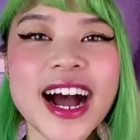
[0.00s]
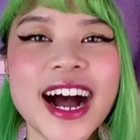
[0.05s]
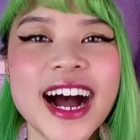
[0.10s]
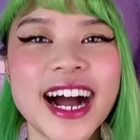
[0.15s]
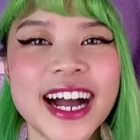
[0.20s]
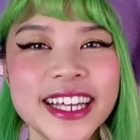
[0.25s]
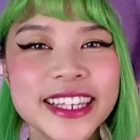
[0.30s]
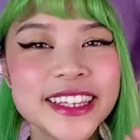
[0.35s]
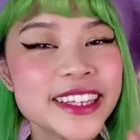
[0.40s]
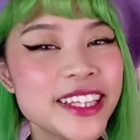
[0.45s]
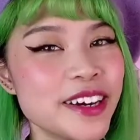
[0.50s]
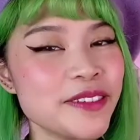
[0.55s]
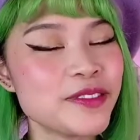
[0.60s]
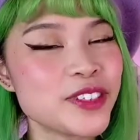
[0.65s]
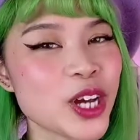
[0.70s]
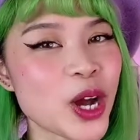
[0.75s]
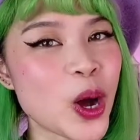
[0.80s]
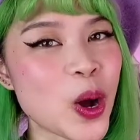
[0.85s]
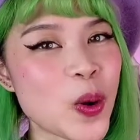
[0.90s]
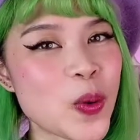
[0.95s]
I love
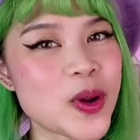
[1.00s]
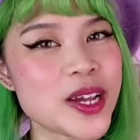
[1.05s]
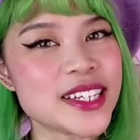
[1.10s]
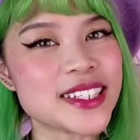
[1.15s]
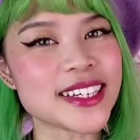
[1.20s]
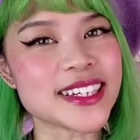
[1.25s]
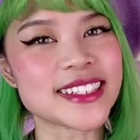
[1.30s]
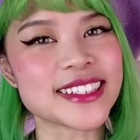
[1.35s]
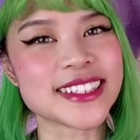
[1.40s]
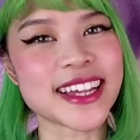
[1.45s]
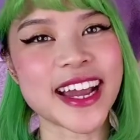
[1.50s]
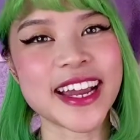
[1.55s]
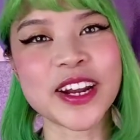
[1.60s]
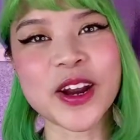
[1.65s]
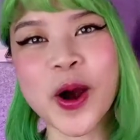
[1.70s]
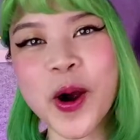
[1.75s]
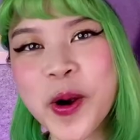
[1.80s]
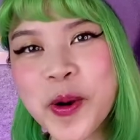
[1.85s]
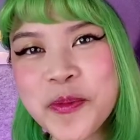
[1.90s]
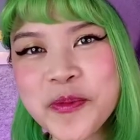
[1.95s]
to always assign
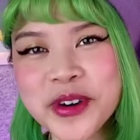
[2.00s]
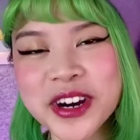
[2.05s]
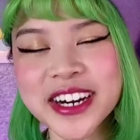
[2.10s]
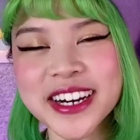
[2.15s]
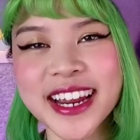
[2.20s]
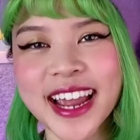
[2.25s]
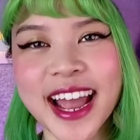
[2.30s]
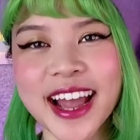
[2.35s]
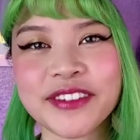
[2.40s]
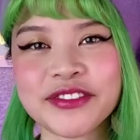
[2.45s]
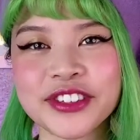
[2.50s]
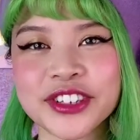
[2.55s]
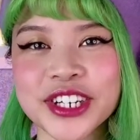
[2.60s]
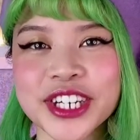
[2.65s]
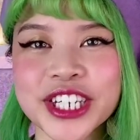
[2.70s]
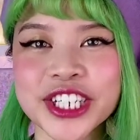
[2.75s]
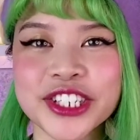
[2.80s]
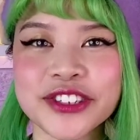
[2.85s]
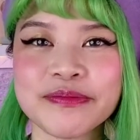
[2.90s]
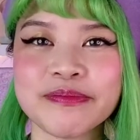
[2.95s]
homework after
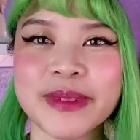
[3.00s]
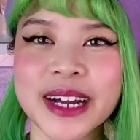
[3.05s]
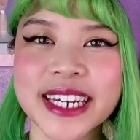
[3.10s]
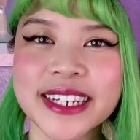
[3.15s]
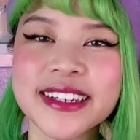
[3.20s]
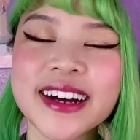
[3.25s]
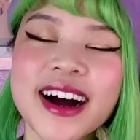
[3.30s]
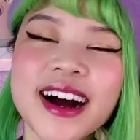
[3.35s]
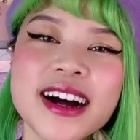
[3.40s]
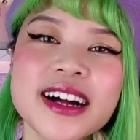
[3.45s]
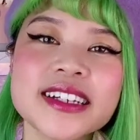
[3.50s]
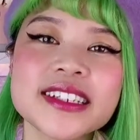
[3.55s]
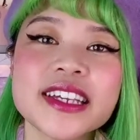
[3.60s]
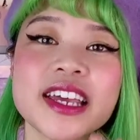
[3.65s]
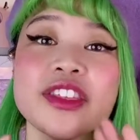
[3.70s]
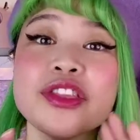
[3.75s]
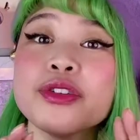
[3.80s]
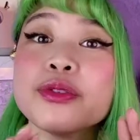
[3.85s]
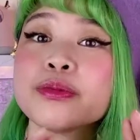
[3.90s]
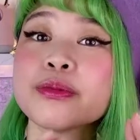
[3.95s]
each of my talks,
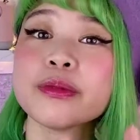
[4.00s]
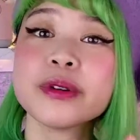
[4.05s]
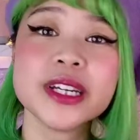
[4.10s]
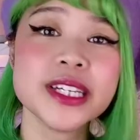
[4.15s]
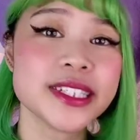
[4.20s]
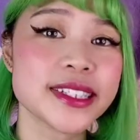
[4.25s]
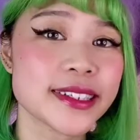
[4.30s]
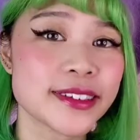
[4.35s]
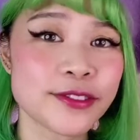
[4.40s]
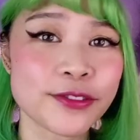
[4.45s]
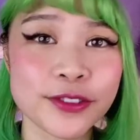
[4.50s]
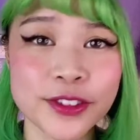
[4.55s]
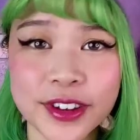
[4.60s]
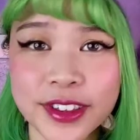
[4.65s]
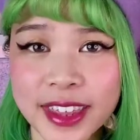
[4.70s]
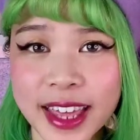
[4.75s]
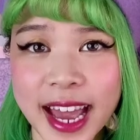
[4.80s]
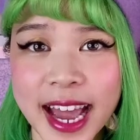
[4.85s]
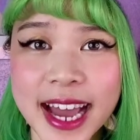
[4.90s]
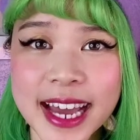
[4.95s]
and the reason for
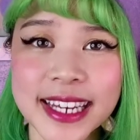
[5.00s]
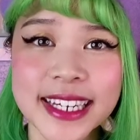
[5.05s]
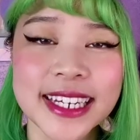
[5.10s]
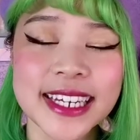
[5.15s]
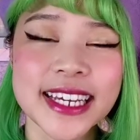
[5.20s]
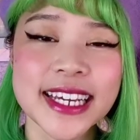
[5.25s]
that